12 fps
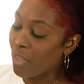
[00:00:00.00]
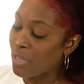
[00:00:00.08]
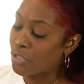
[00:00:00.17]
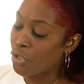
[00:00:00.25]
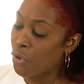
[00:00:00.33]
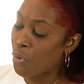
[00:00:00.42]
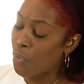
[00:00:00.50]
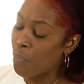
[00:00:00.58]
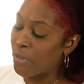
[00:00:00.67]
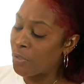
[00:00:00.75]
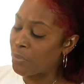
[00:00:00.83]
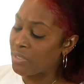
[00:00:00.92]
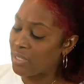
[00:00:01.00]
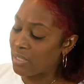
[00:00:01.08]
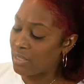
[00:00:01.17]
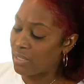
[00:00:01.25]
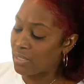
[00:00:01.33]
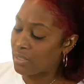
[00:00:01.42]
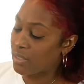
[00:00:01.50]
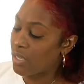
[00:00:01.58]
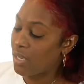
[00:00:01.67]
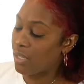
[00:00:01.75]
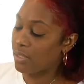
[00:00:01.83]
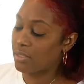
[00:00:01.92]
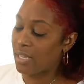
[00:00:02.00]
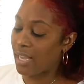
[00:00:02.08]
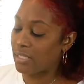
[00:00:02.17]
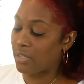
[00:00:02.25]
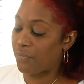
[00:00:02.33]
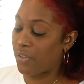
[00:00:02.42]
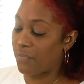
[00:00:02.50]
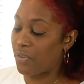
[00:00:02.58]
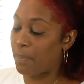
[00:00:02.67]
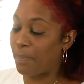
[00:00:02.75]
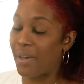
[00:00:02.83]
So when you see this, it looks nice and fluffy,